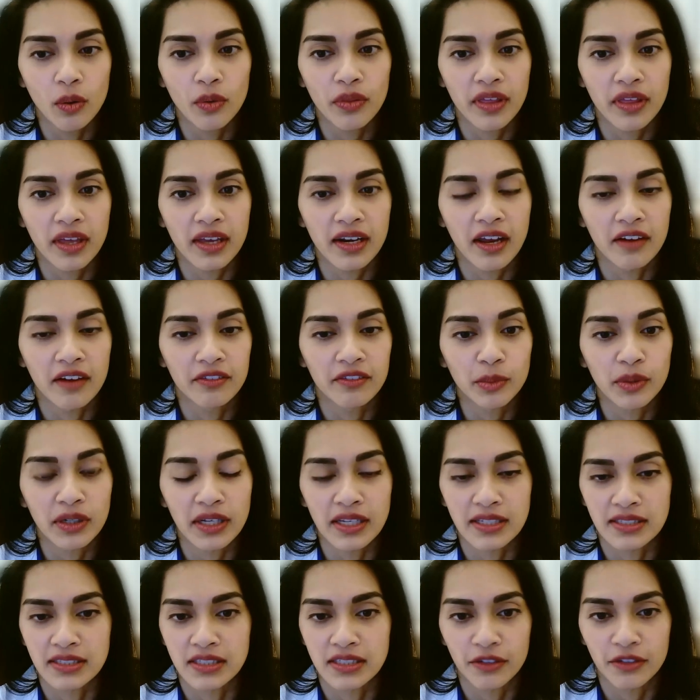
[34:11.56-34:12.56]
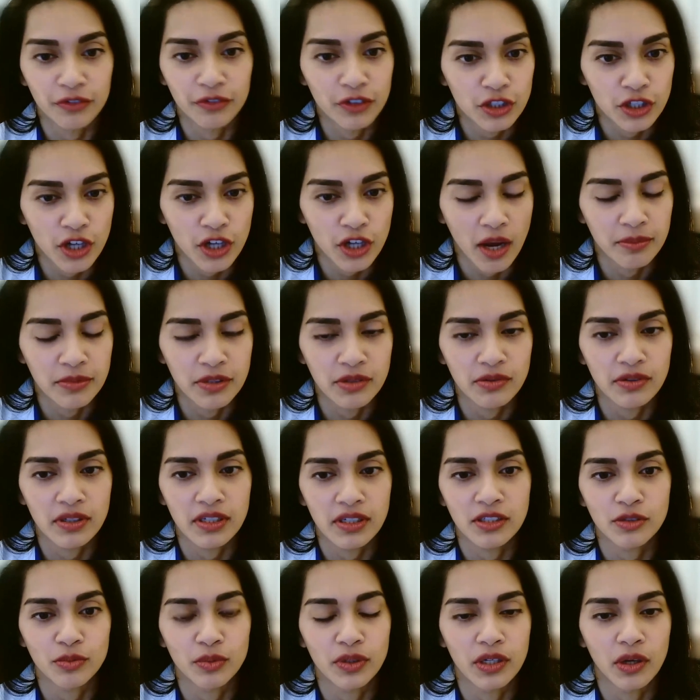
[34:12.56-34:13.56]
that everyone has different job
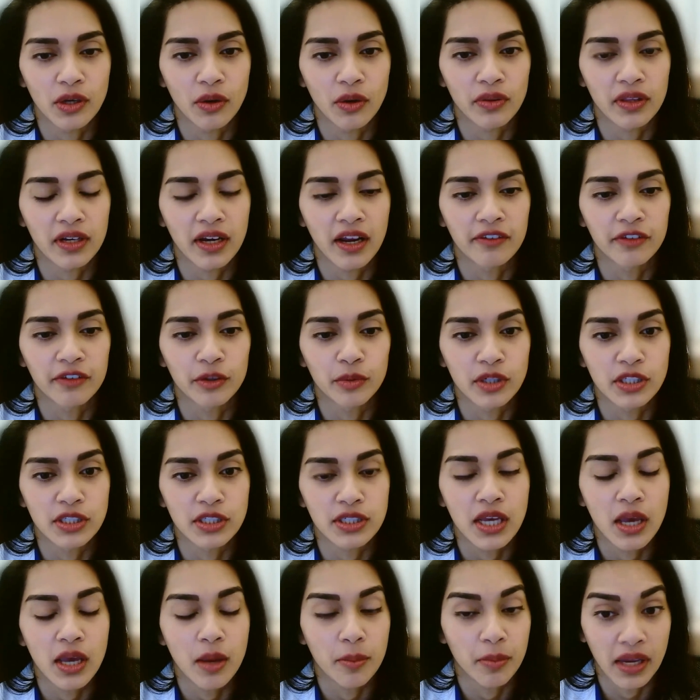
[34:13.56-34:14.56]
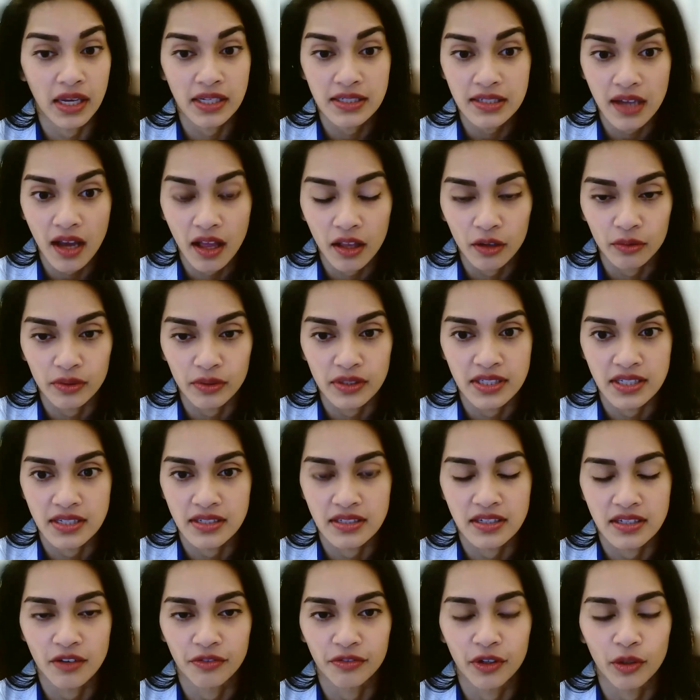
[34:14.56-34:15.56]
duties. We know that everyone's pain tolerance is
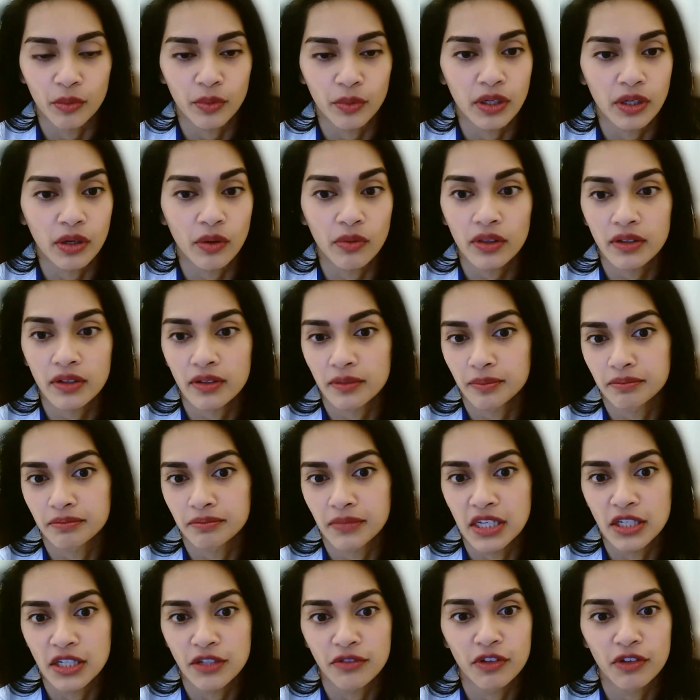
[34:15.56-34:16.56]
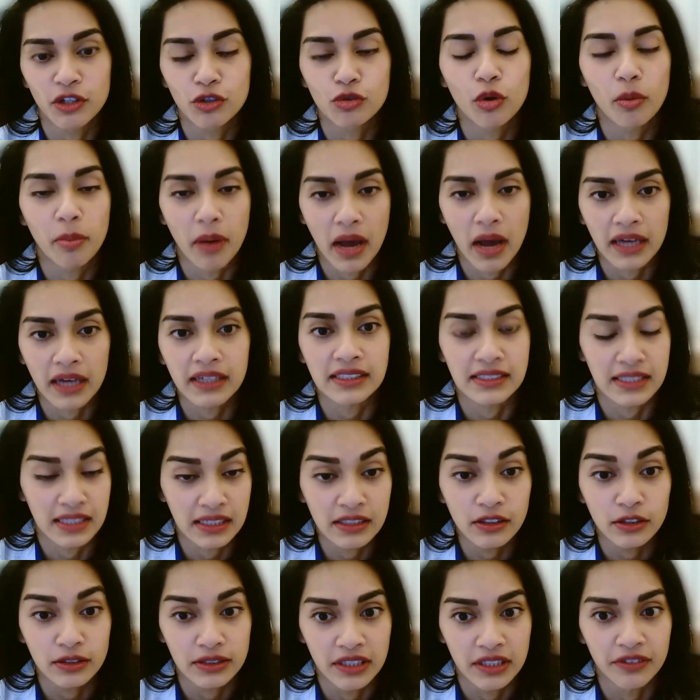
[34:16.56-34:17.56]
different. We know that individual bodies
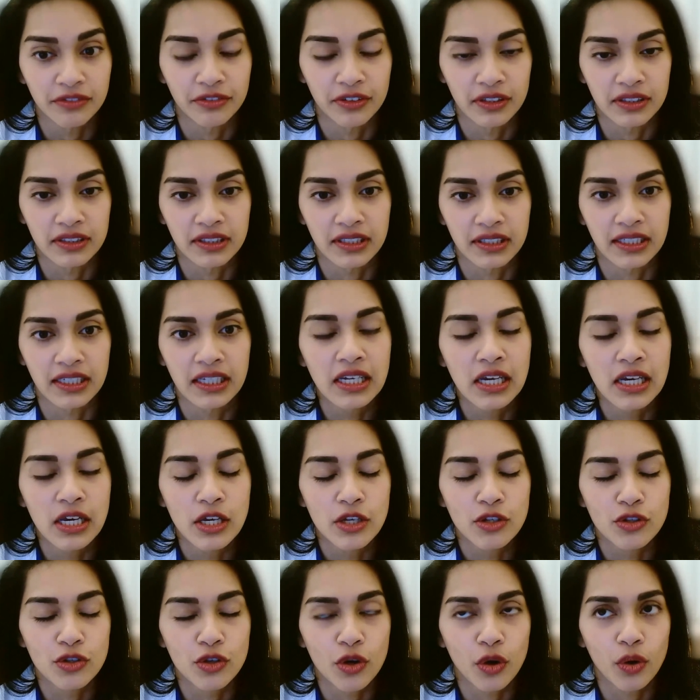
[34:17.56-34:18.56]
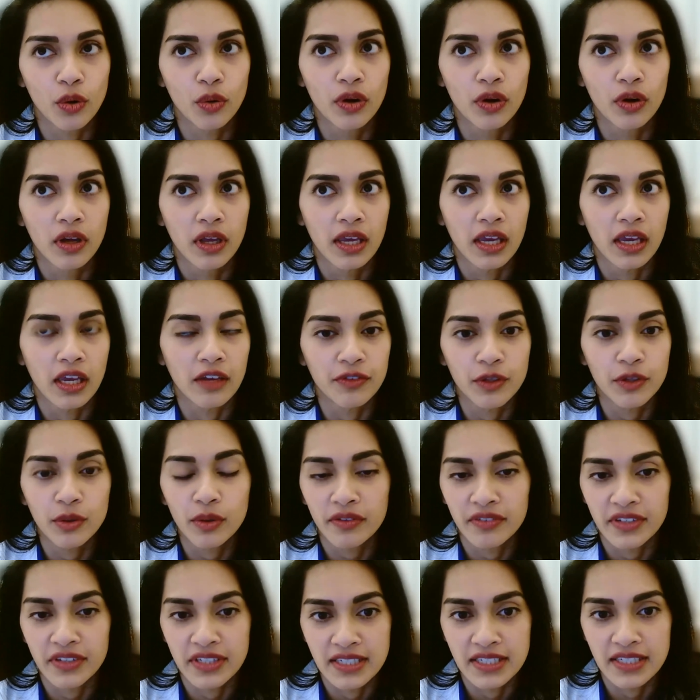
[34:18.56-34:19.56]
heal differently. So, if you
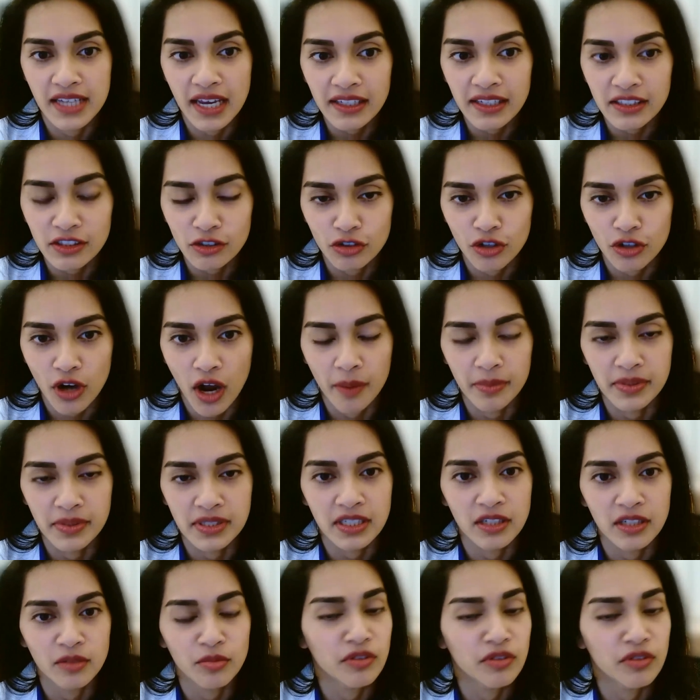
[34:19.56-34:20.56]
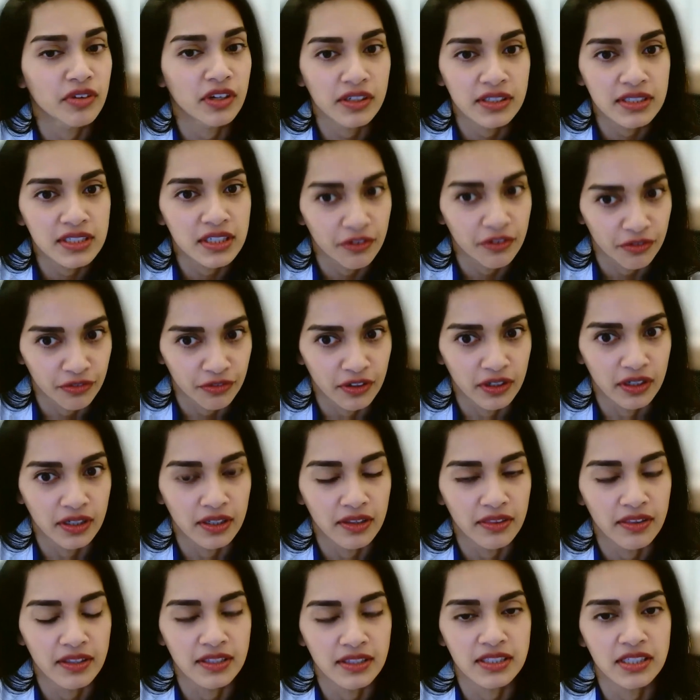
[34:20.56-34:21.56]
have a desk job, it's going to be very
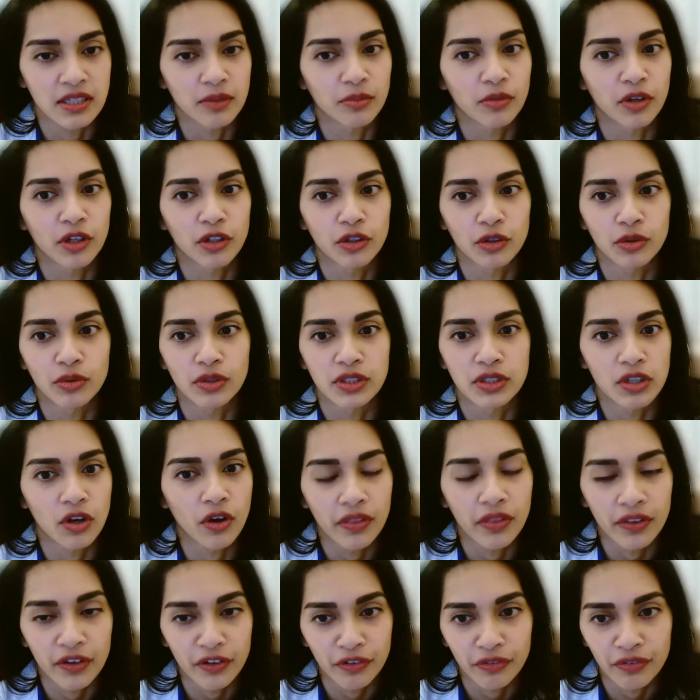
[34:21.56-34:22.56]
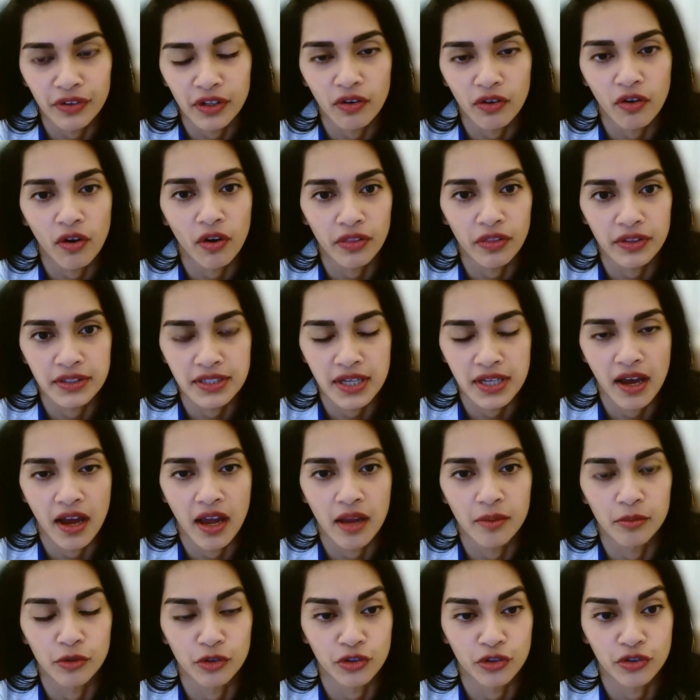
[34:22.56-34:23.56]
different than someone who is on their feet all the
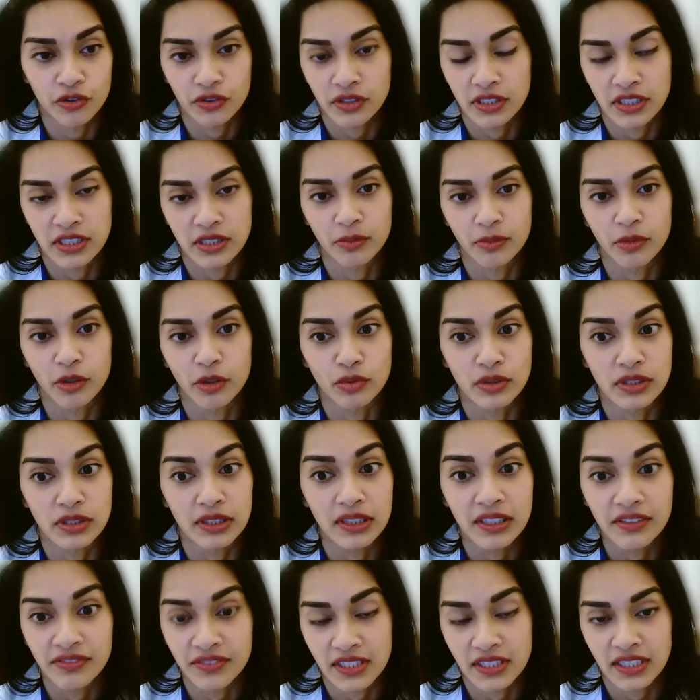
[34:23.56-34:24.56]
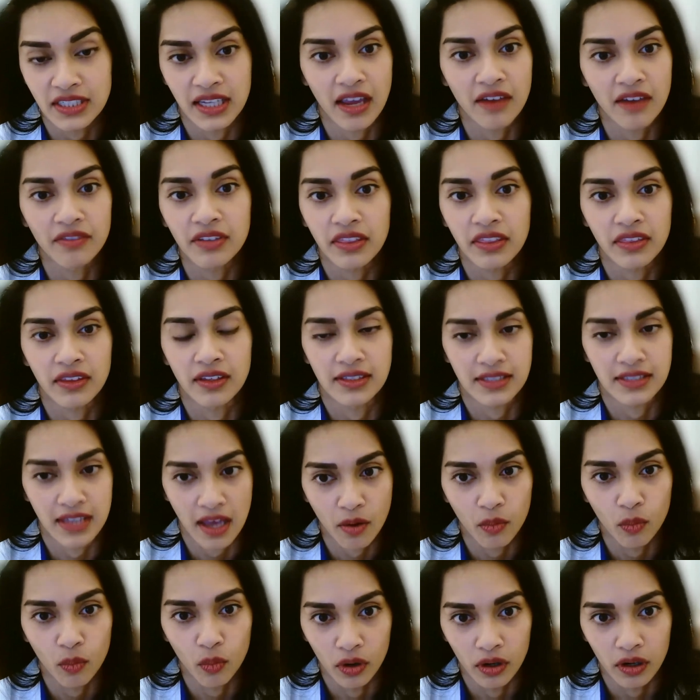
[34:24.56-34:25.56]
time, or certainly someone who's lifting heavy things
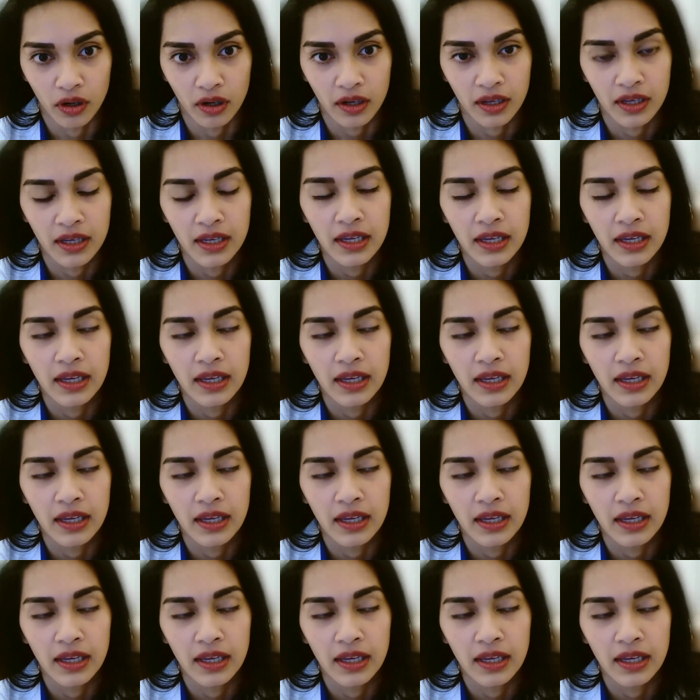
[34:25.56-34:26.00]
at work.